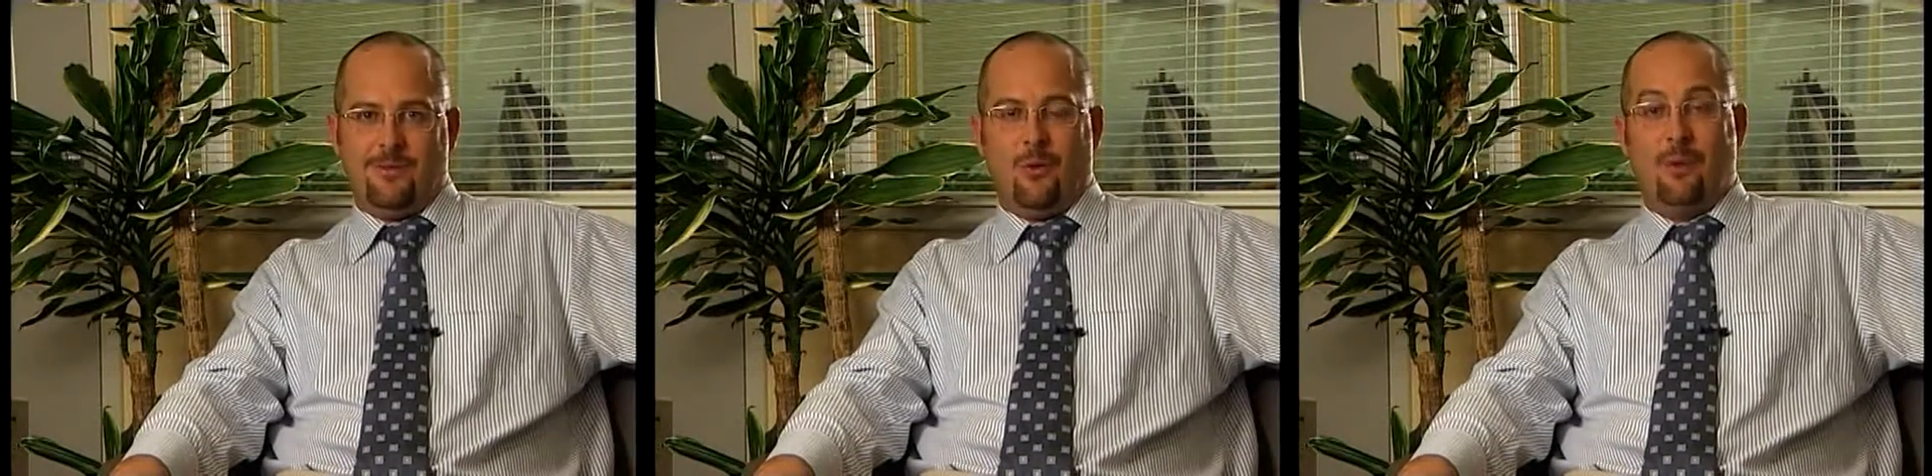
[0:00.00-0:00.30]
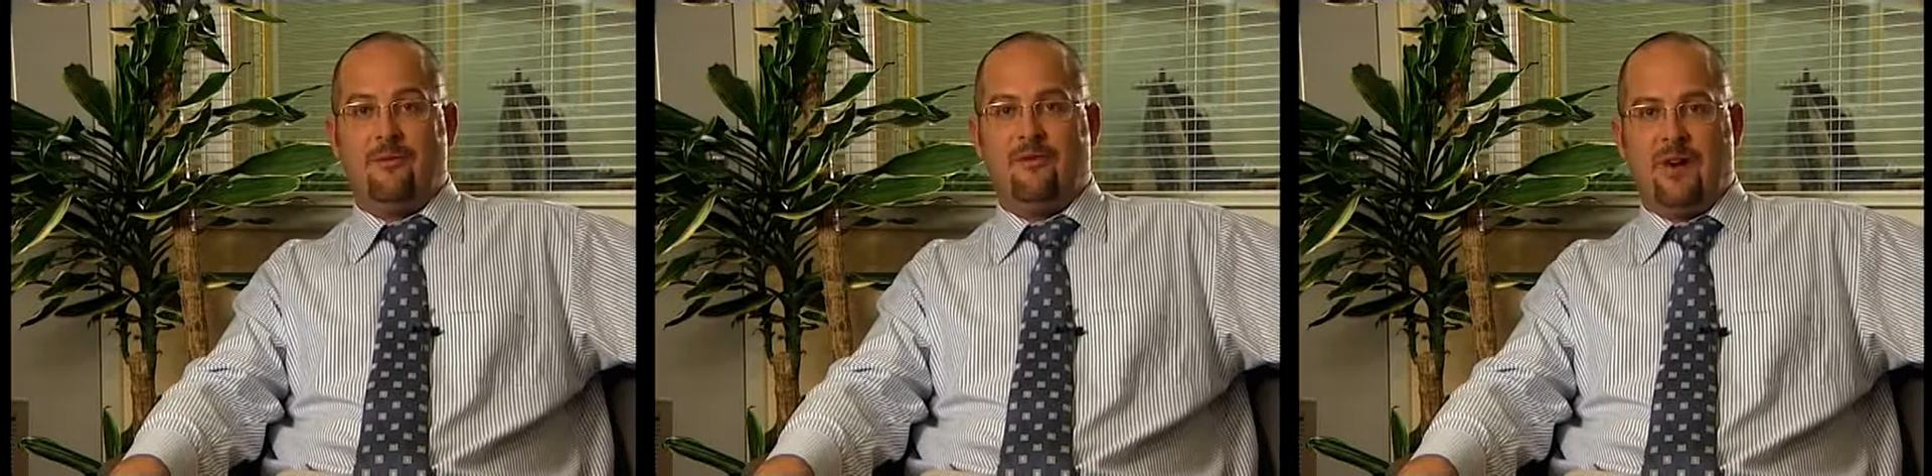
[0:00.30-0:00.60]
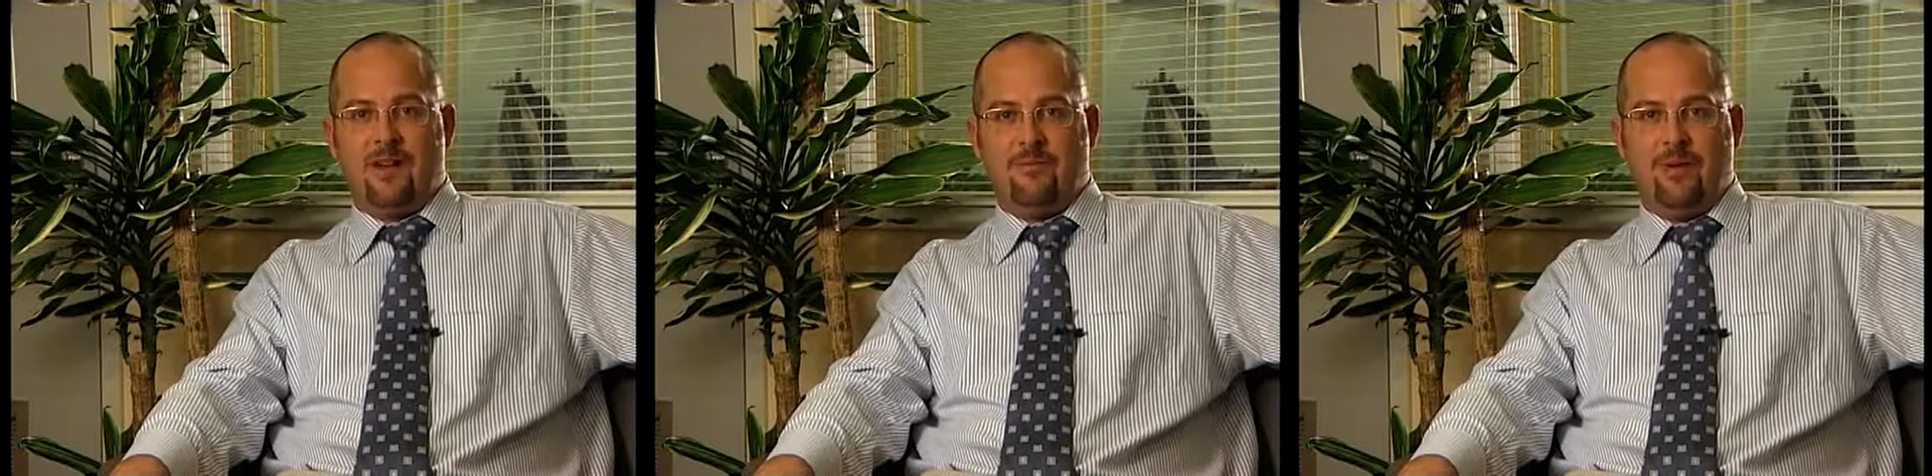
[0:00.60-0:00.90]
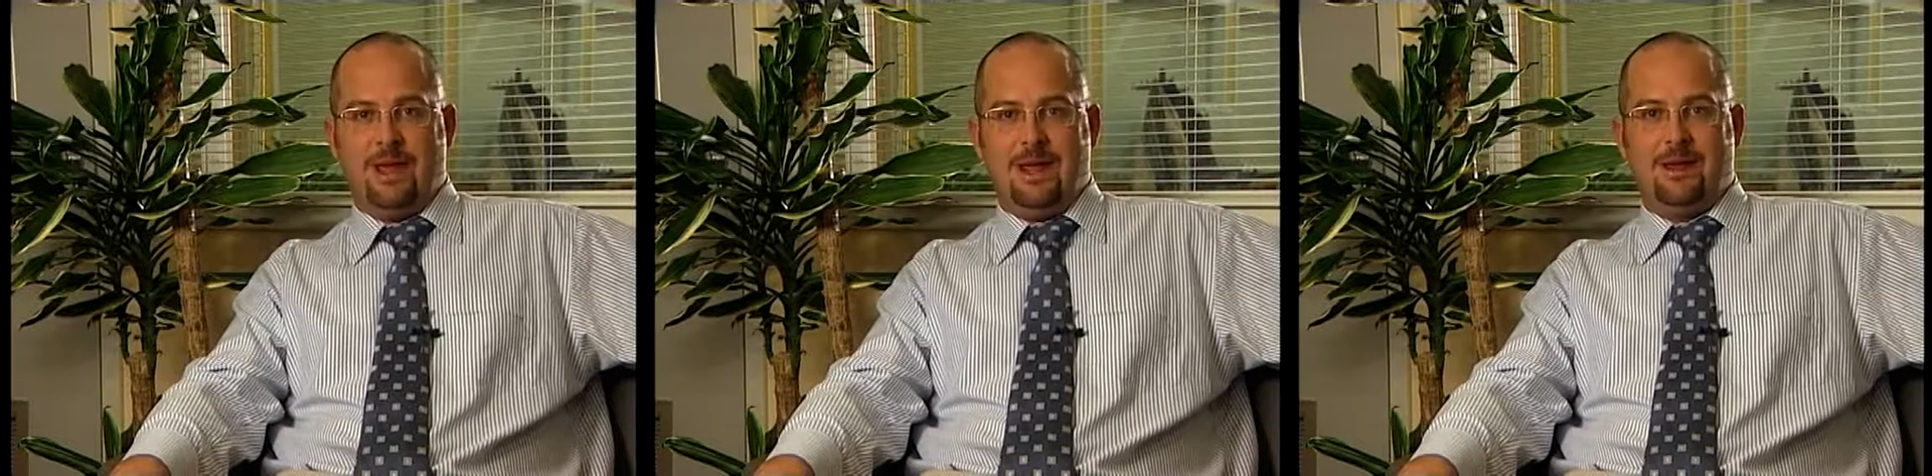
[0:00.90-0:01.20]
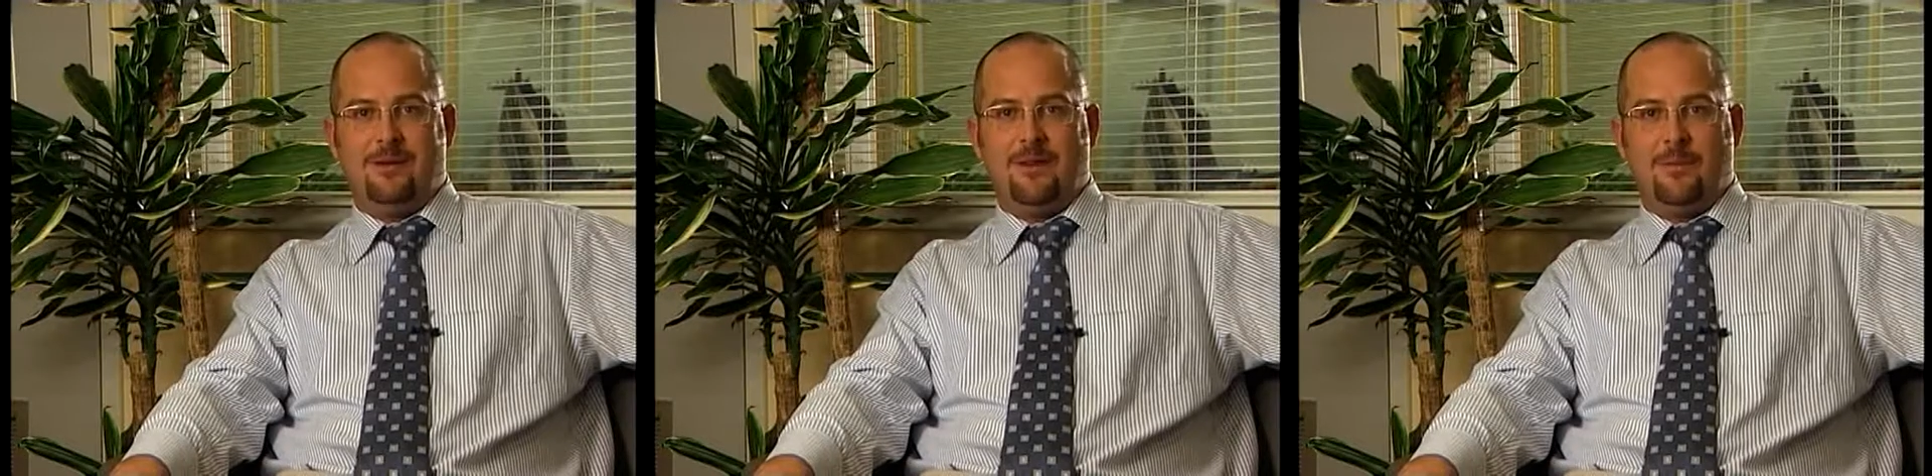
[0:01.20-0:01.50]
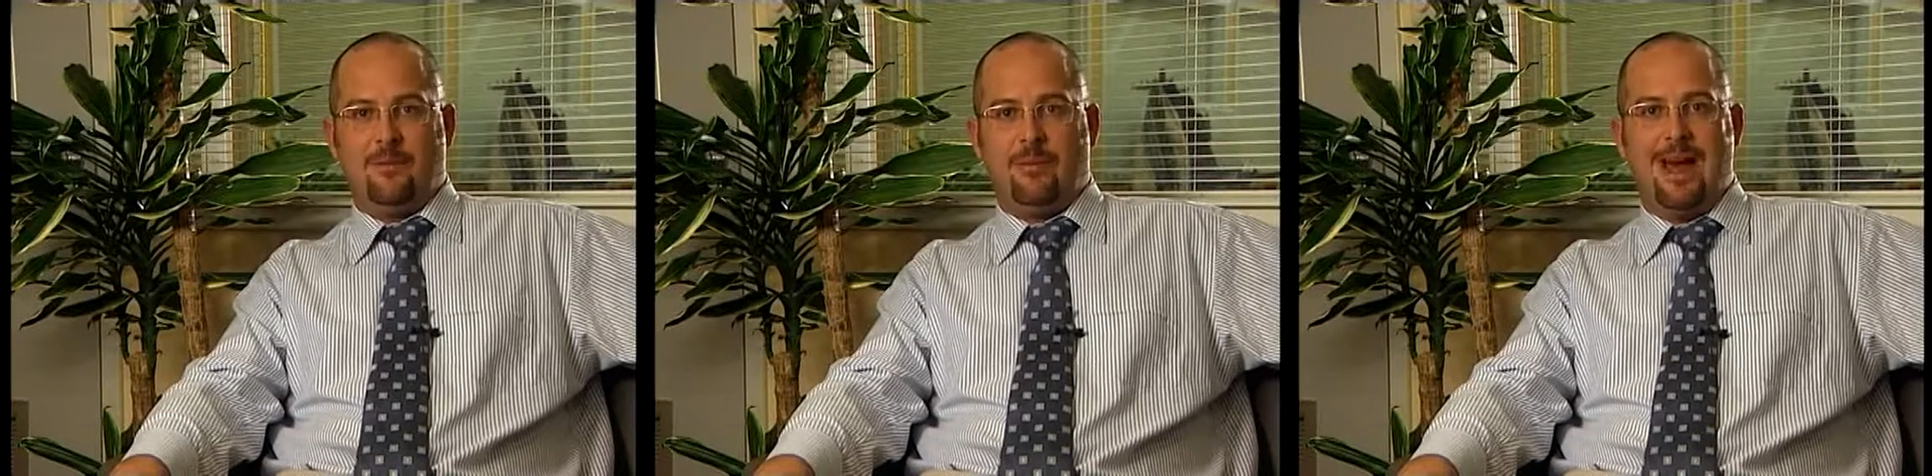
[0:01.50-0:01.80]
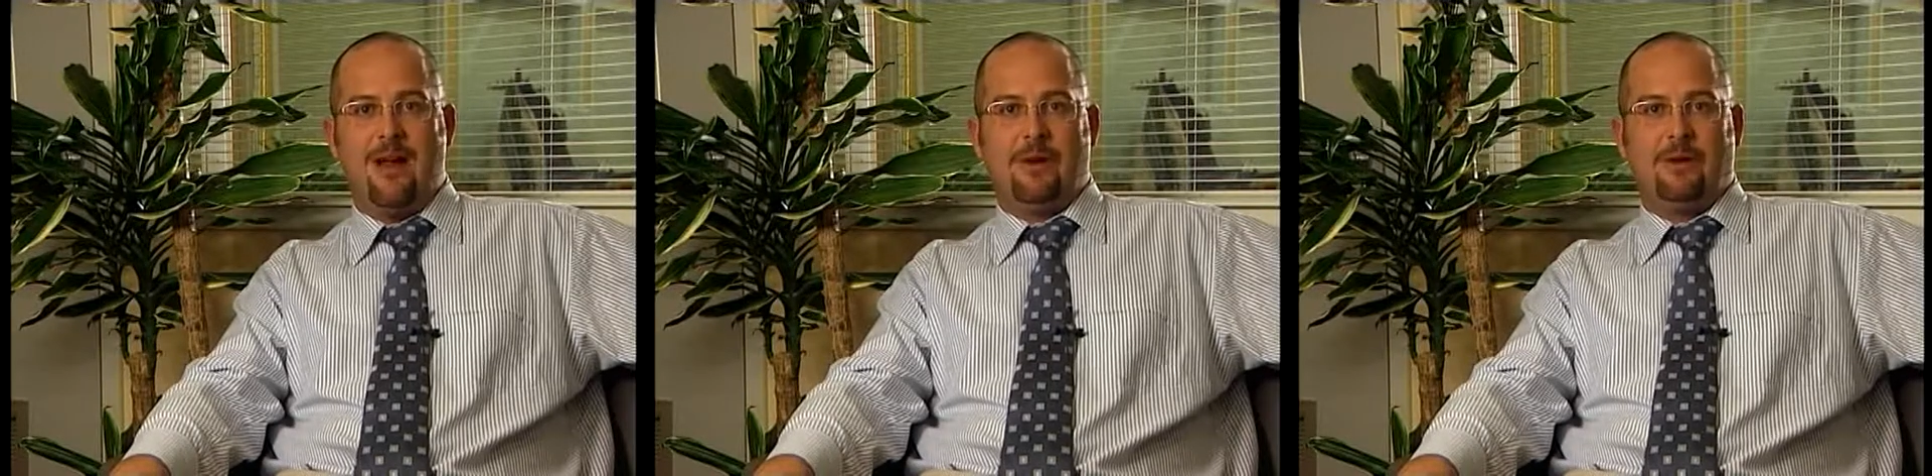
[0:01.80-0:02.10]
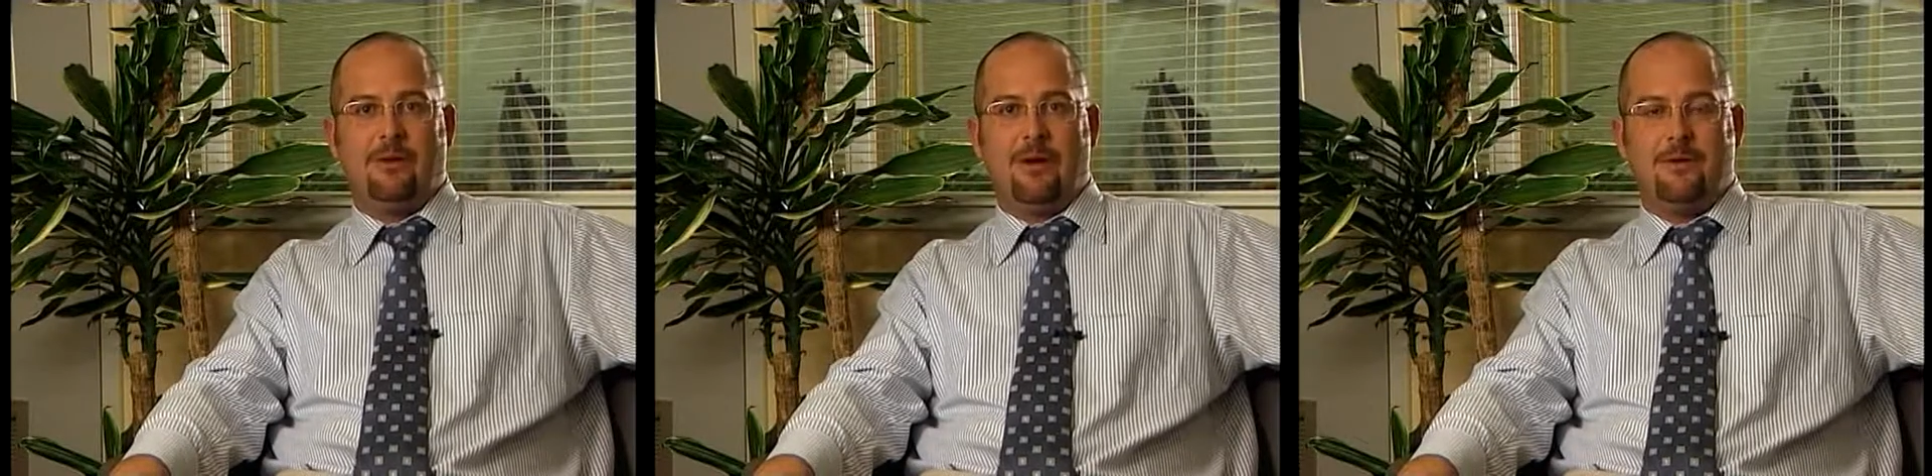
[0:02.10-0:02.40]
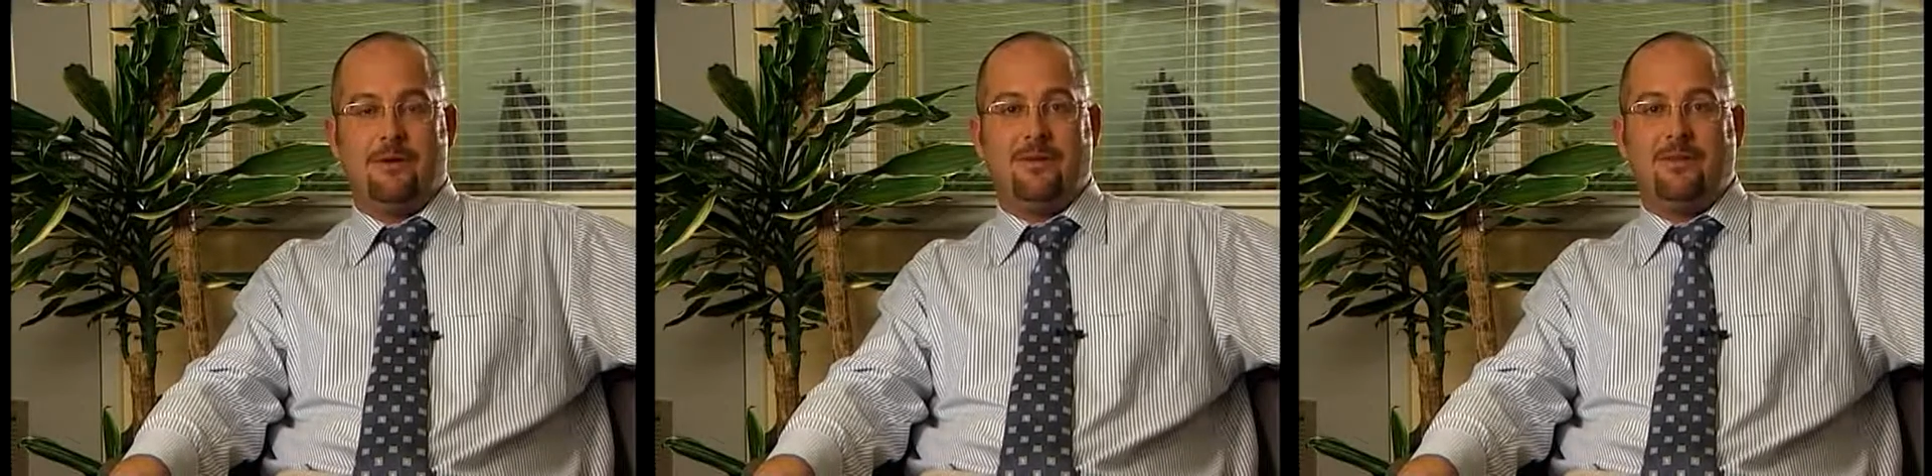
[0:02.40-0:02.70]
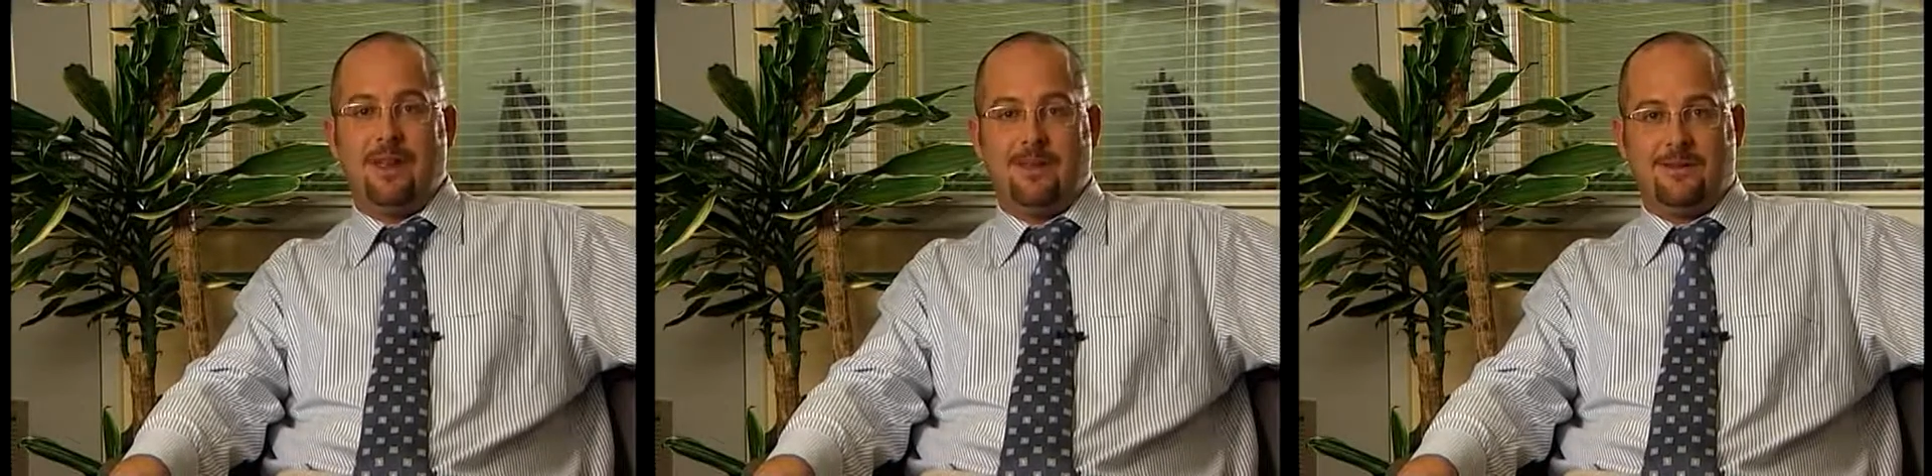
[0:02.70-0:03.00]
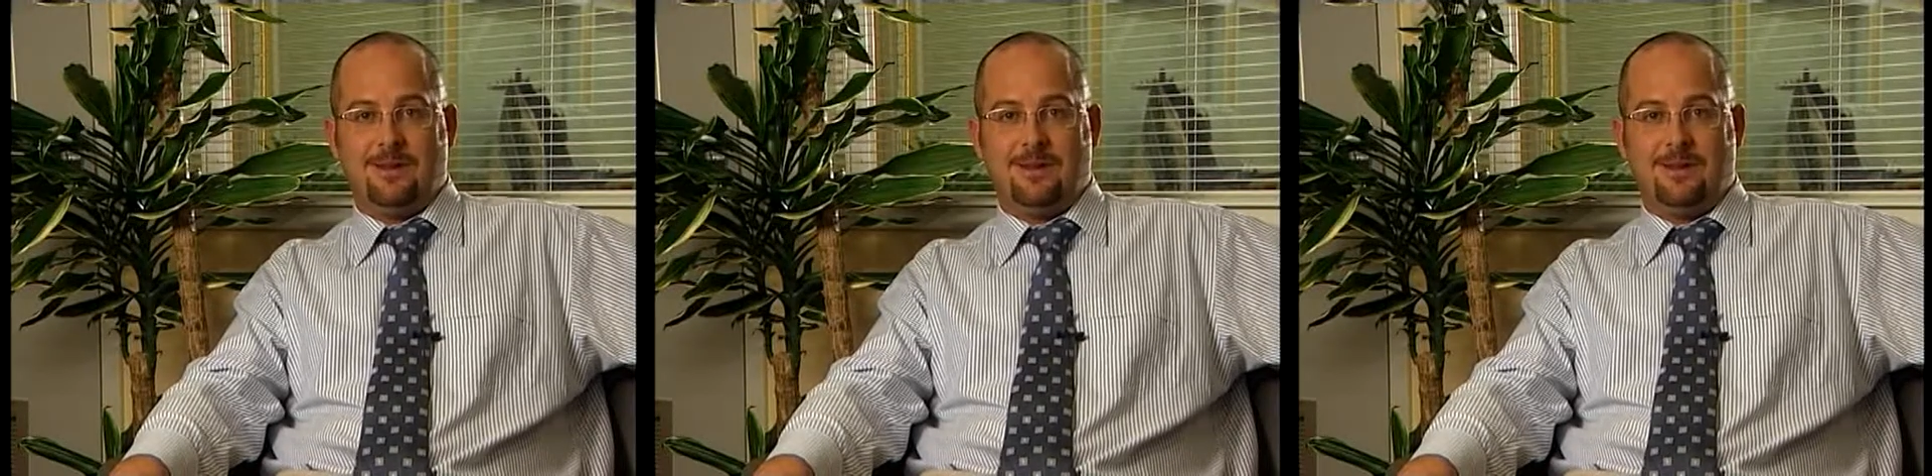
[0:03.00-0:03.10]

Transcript: all of 5P in terms of powering growth to take us